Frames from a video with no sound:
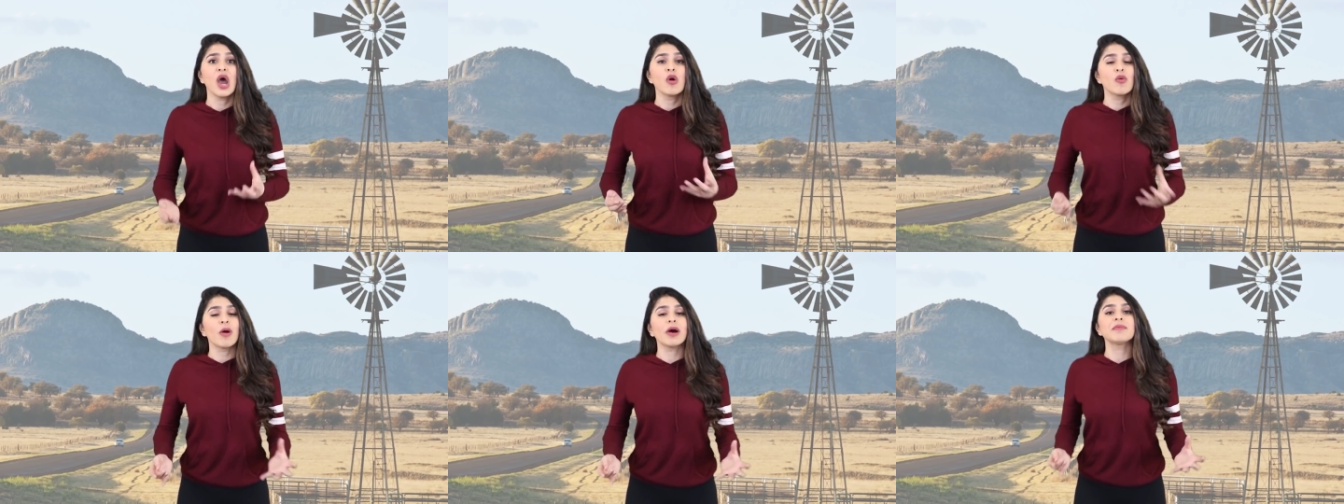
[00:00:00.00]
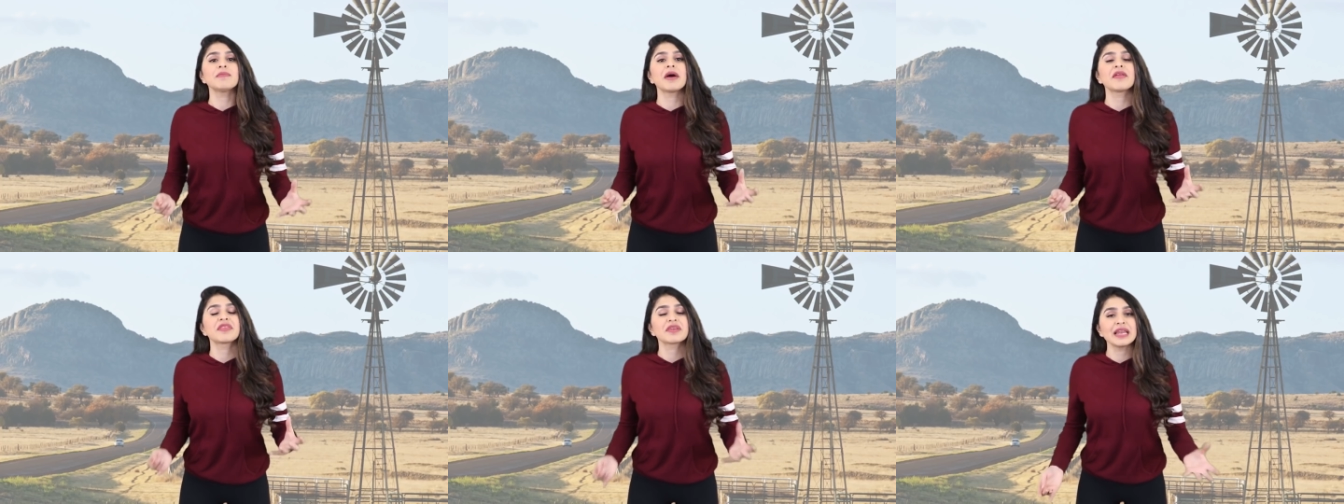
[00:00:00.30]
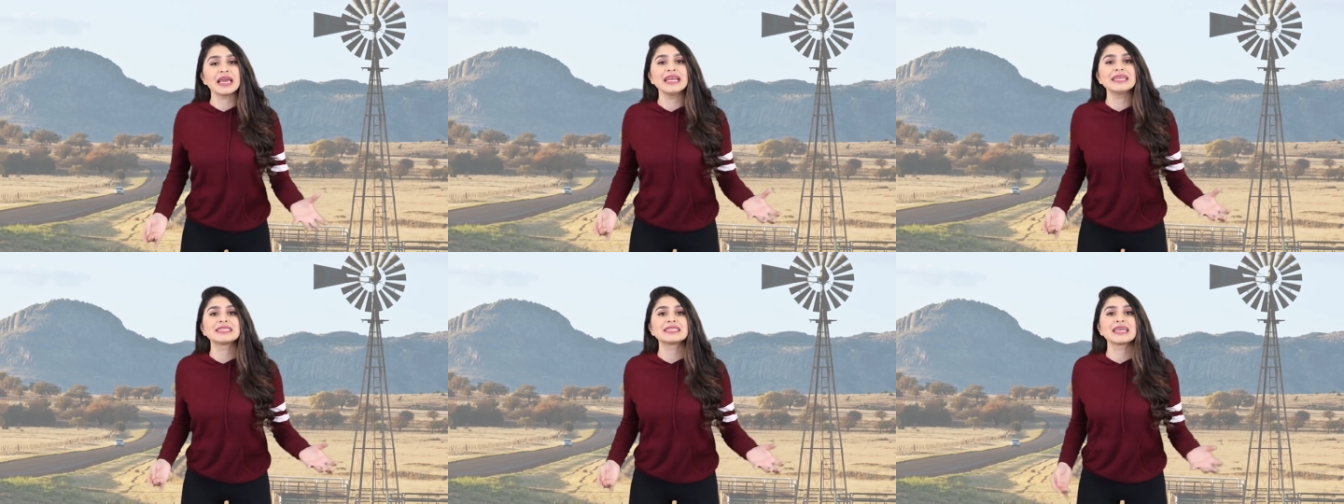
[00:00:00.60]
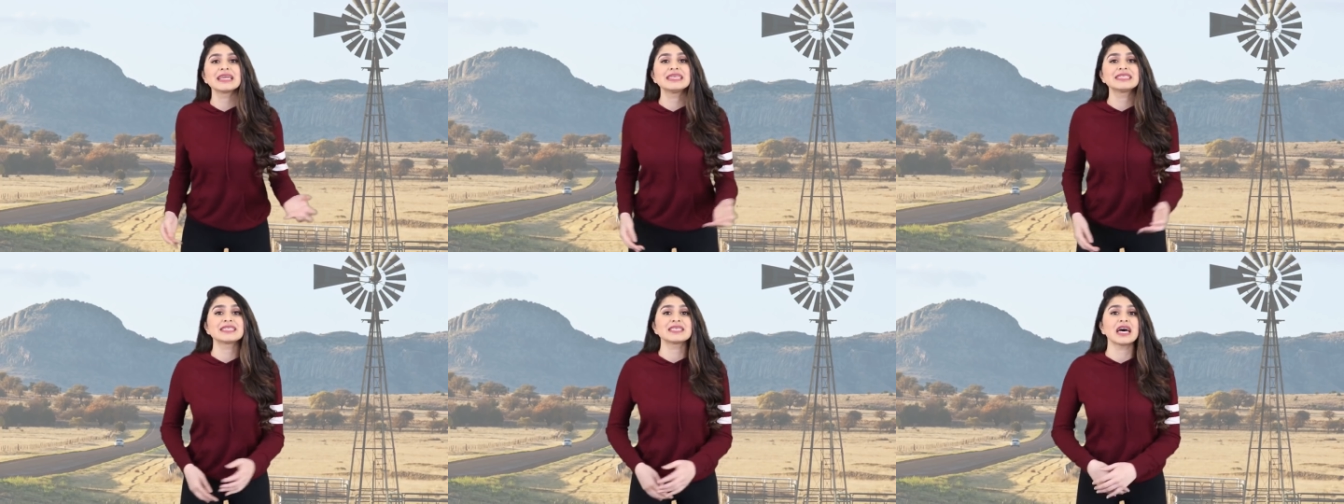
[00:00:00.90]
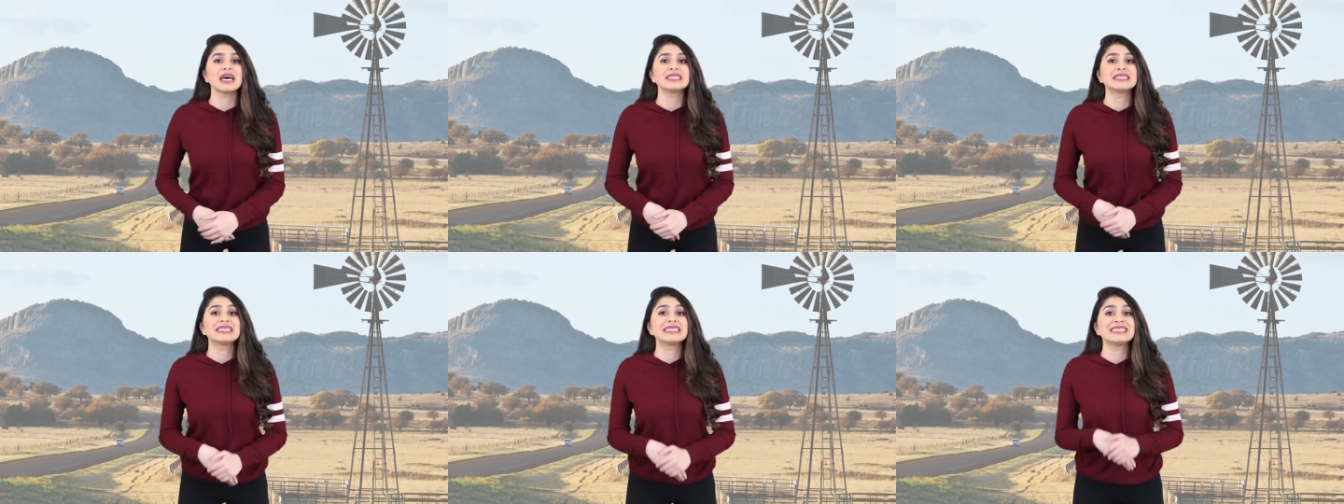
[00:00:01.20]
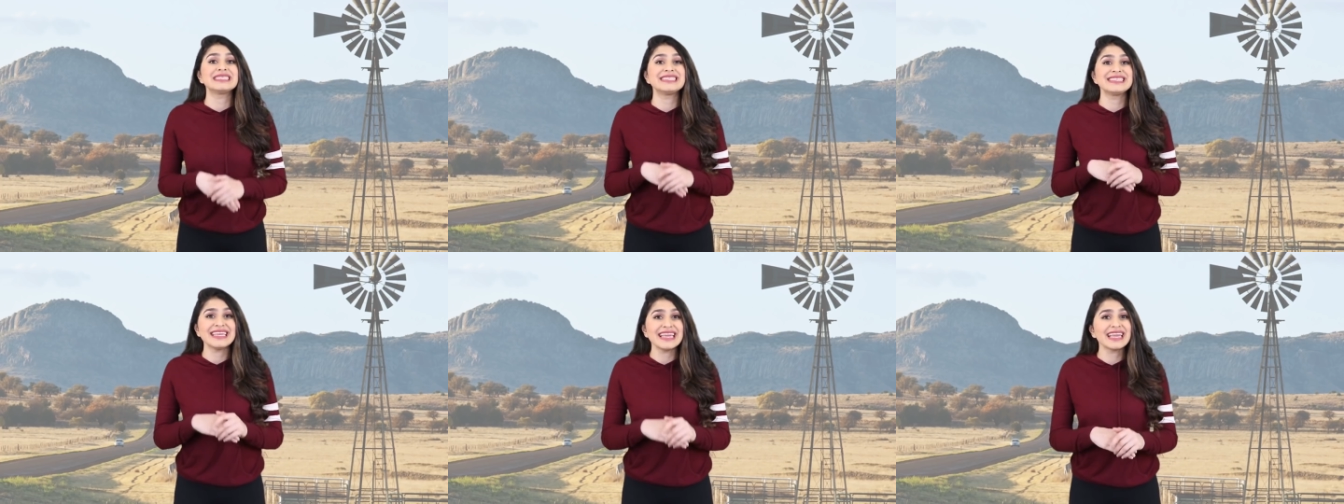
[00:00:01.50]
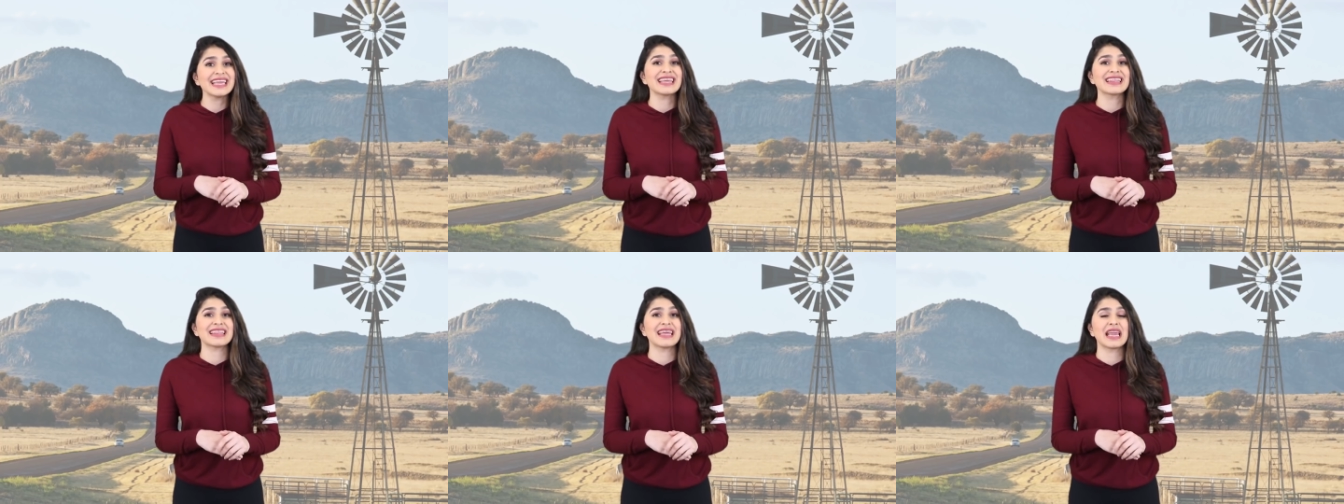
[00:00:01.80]
One month later he started
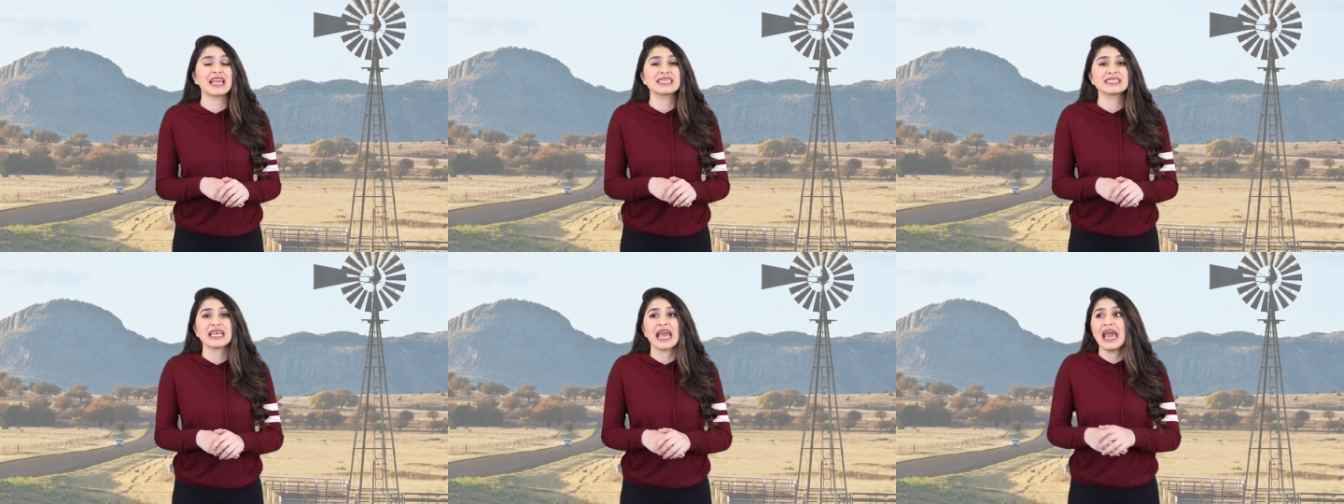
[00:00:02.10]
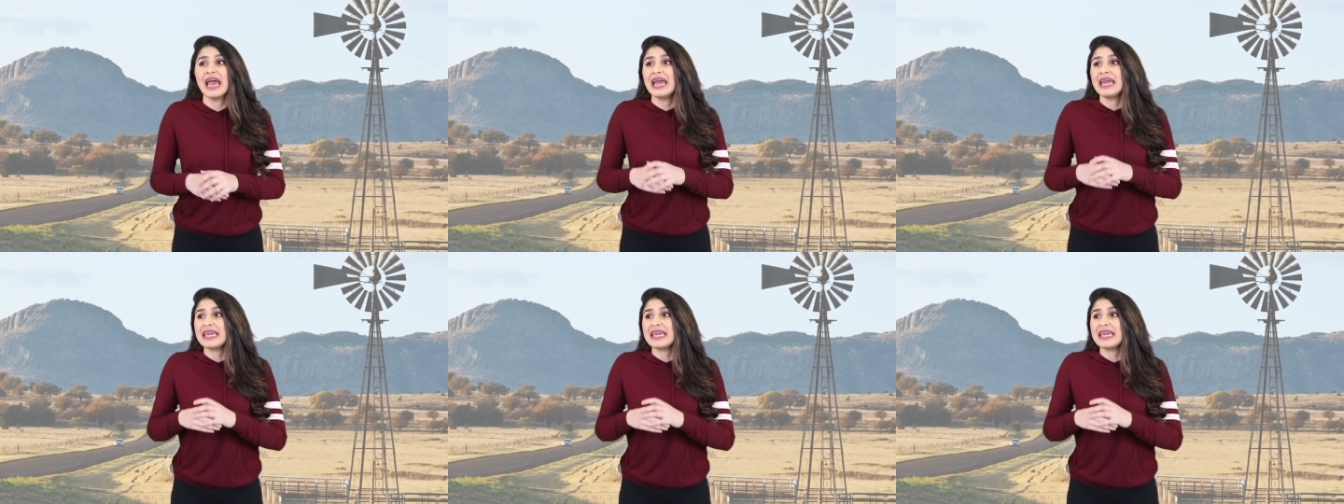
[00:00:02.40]
seeing things,